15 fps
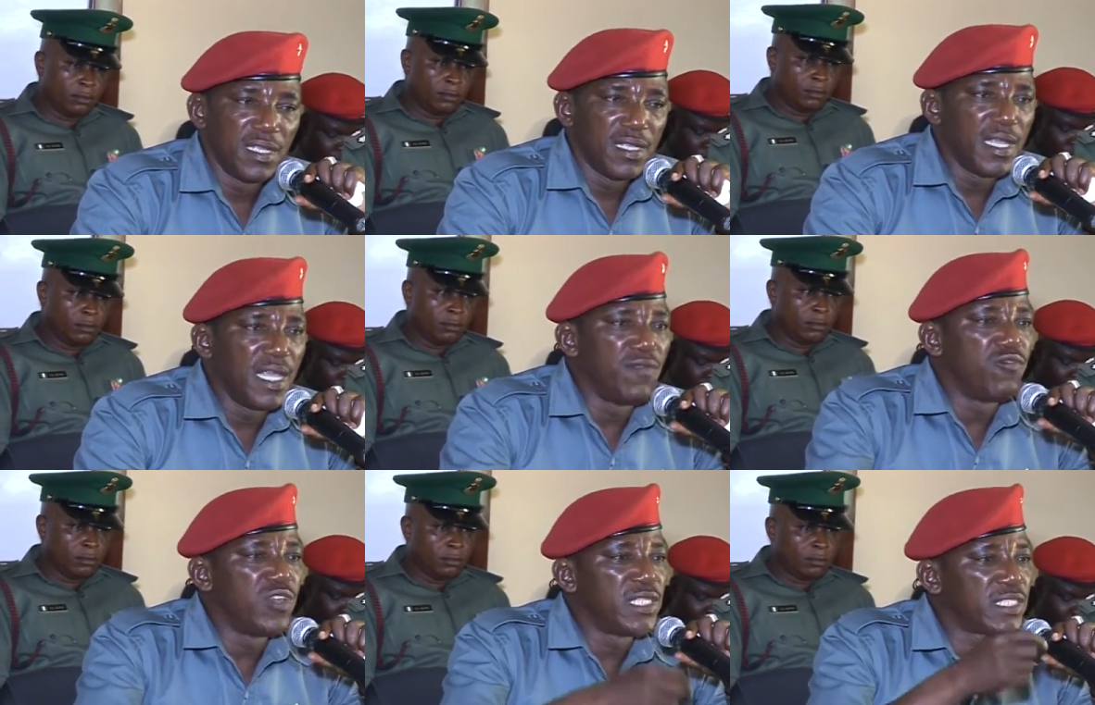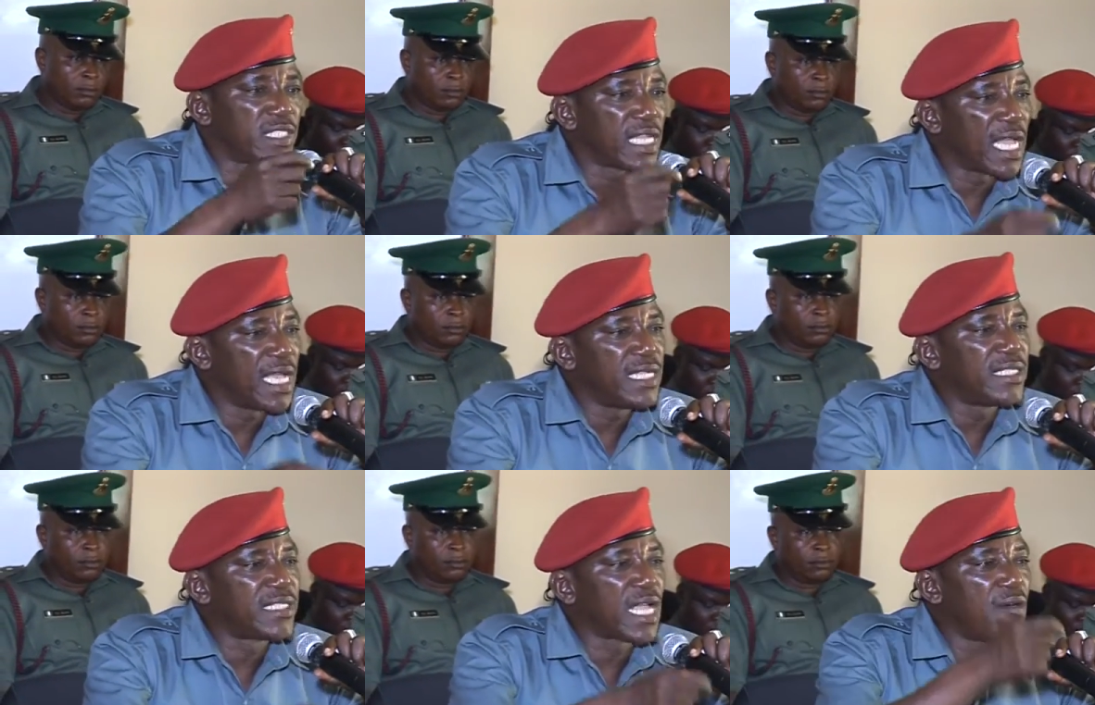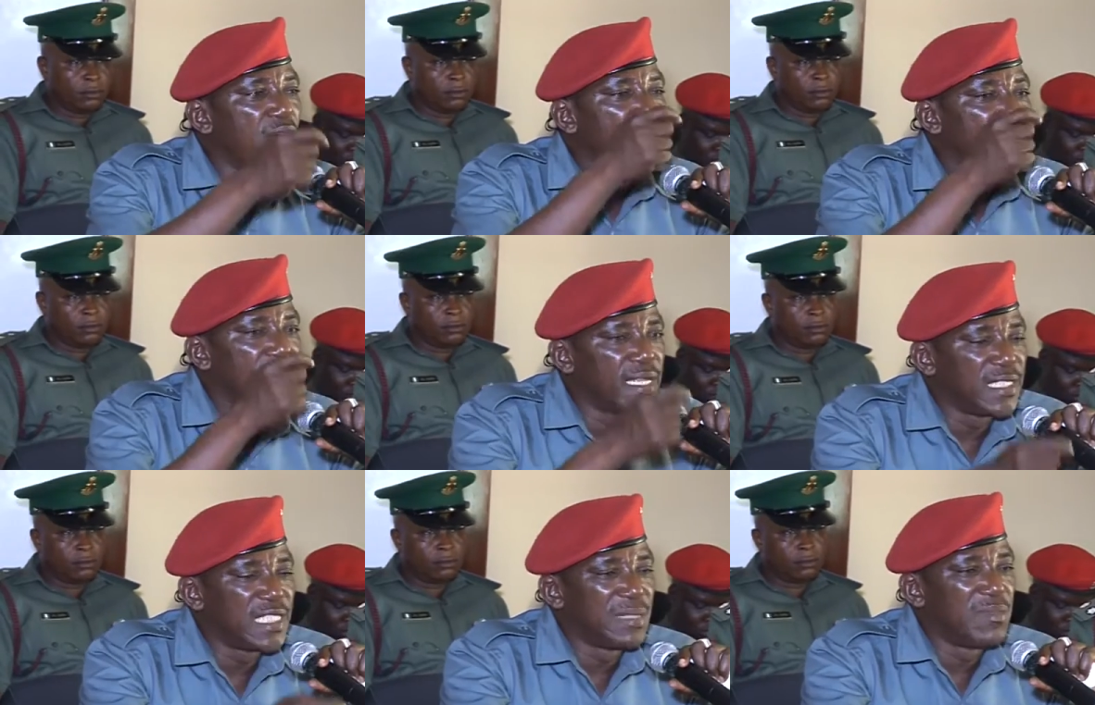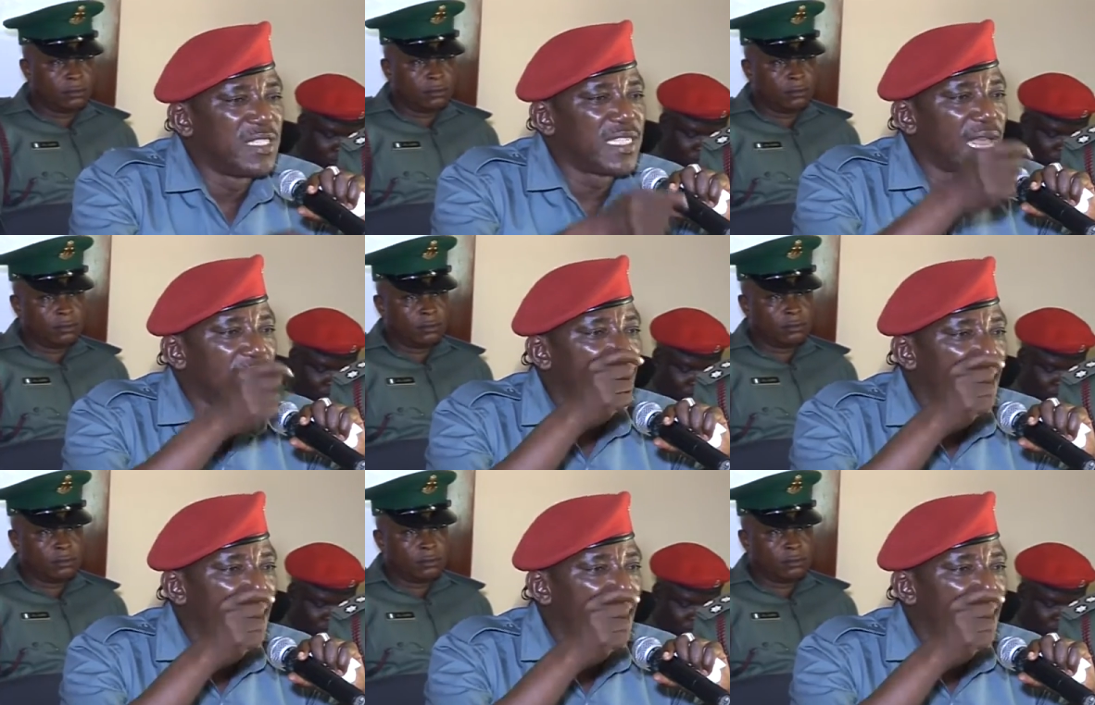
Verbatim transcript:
Speaker 1: If we change our individual